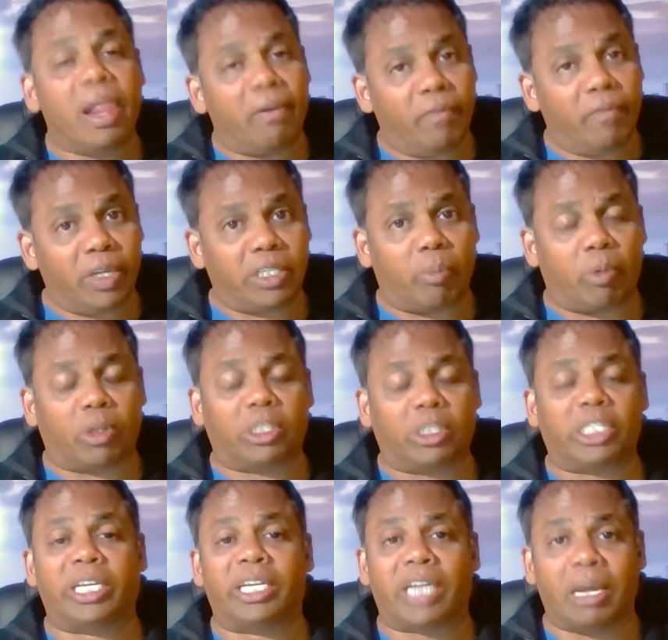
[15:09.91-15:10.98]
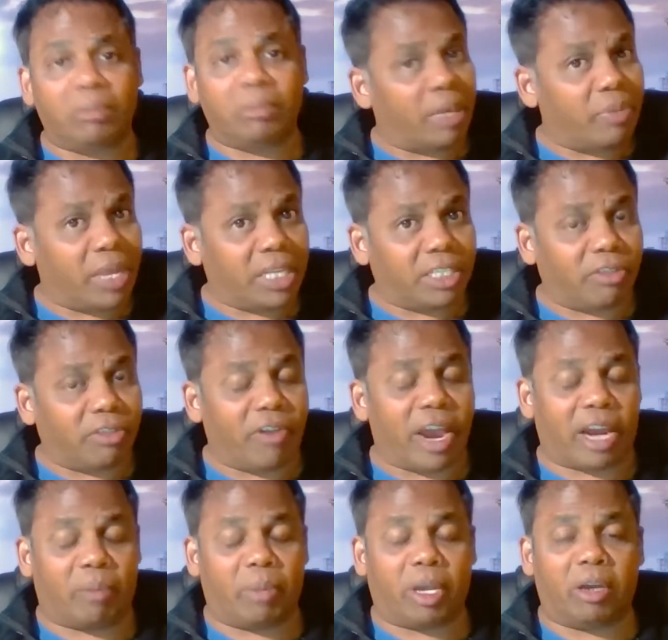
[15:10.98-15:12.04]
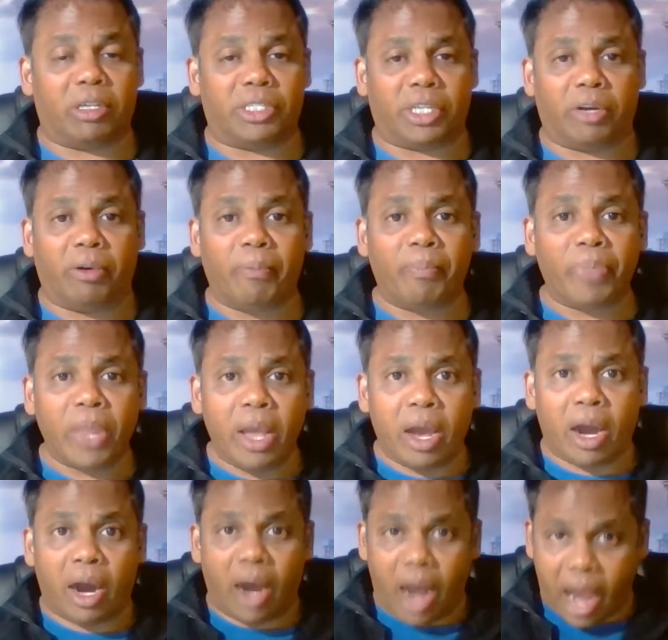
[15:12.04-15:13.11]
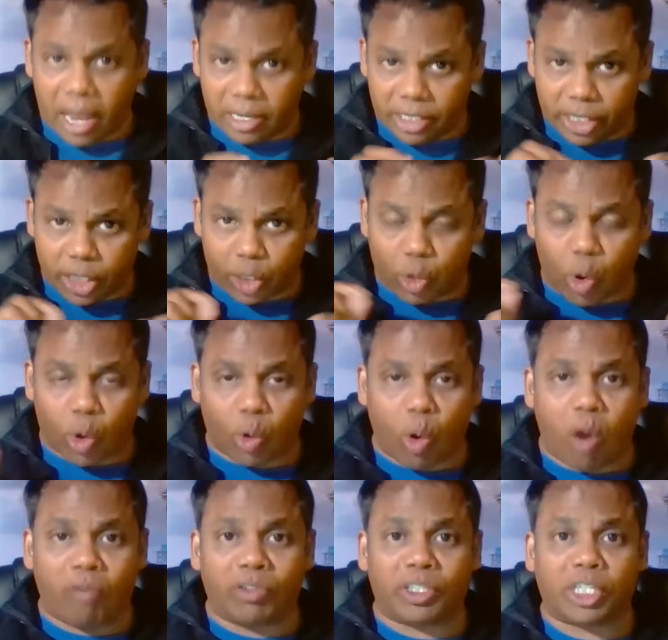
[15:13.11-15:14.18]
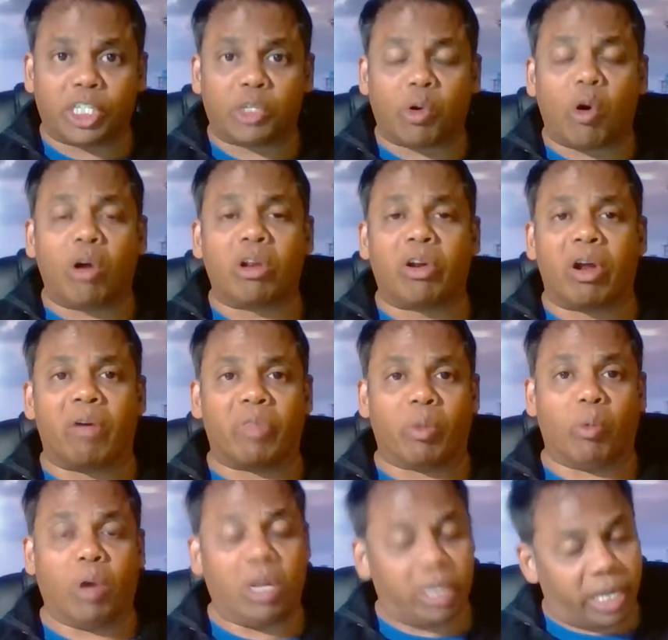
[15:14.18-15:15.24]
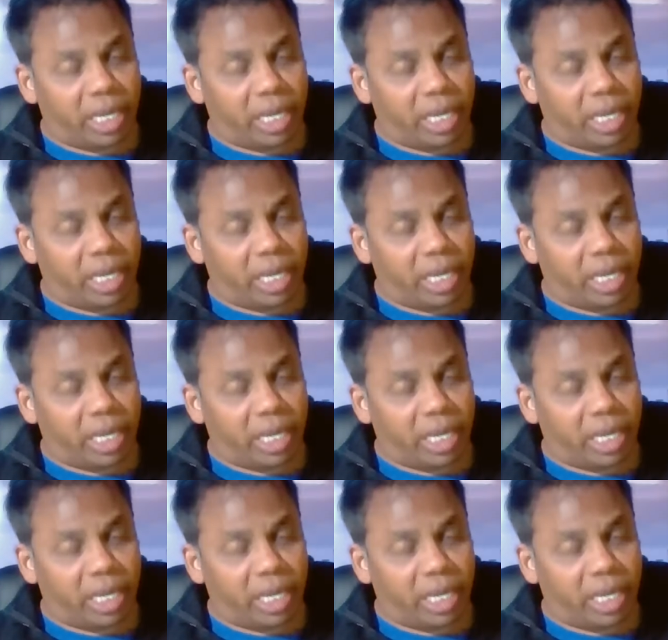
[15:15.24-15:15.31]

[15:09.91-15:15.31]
visa processing times, and that's a fact because INZ has got offices all around the world,